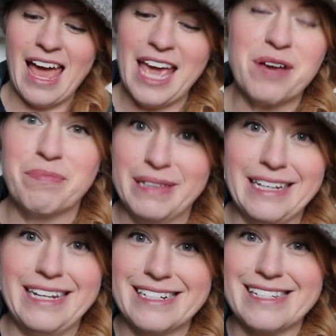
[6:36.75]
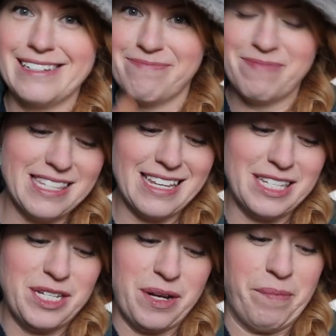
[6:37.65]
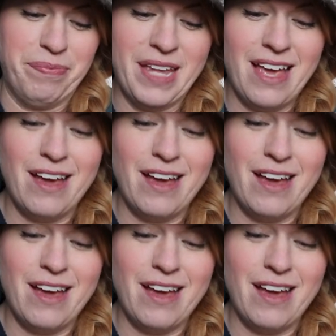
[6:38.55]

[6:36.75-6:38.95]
a complete system